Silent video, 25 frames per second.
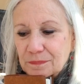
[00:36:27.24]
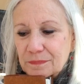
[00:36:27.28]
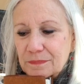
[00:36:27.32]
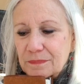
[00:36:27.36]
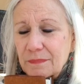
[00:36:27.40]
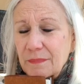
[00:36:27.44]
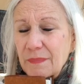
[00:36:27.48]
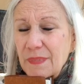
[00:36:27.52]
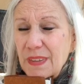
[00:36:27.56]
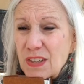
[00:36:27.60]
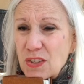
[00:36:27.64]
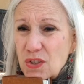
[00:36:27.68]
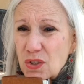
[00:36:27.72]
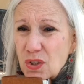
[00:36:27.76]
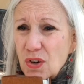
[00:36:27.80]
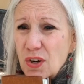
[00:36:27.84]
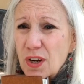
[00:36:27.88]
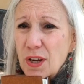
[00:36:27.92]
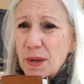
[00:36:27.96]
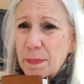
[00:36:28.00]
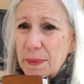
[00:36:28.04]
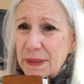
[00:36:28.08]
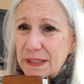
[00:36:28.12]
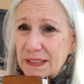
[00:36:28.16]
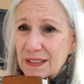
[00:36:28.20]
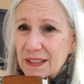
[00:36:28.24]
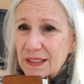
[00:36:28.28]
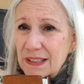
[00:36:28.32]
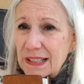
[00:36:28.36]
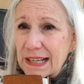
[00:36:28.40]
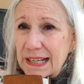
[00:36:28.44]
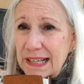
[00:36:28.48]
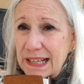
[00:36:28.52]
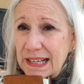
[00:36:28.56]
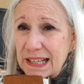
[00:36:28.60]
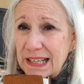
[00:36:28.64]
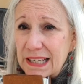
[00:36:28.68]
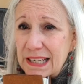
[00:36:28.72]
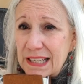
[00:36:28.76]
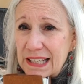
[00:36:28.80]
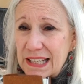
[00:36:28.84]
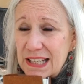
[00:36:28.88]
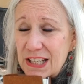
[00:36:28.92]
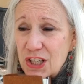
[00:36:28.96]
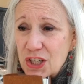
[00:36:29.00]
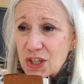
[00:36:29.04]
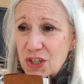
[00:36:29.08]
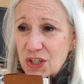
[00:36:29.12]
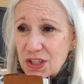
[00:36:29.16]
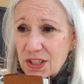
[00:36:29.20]
Sorry about the lighting
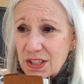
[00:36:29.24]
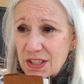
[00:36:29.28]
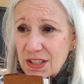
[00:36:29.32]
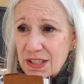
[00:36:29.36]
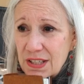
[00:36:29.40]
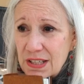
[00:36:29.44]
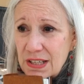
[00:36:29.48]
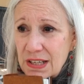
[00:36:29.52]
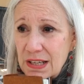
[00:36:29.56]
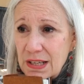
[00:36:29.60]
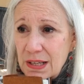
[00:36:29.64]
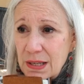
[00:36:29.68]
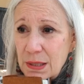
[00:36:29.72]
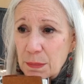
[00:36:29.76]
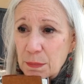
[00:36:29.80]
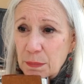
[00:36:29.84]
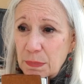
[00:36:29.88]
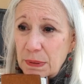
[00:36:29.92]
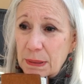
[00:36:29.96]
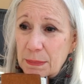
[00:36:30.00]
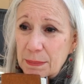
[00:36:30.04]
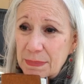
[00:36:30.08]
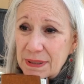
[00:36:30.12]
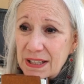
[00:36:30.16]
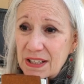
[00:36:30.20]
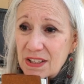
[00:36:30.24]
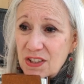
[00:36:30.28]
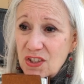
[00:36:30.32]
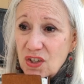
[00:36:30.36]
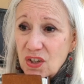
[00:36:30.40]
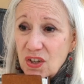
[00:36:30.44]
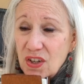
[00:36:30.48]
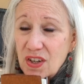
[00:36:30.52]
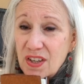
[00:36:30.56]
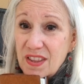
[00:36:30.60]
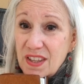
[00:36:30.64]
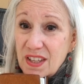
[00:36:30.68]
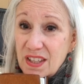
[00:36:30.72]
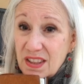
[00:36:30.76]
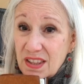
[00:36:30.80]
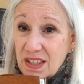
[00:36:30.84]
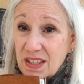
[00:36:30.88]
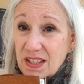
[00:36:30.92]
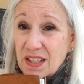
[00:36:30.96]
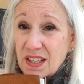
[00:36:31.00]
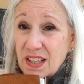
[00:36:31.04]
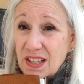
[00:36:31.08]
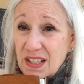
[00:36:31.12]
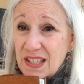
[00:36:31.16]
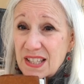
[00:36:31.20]
conditions, but I'm not sorry that the
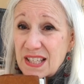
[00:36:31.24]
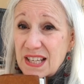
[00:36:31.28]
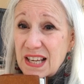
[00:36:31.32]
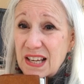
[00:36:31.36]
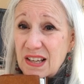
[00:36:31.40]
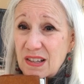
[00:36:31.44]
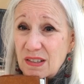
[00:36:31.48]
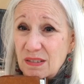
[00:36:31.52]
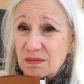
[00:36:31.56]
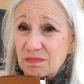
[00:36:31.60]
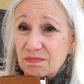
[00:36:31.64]
sun's out.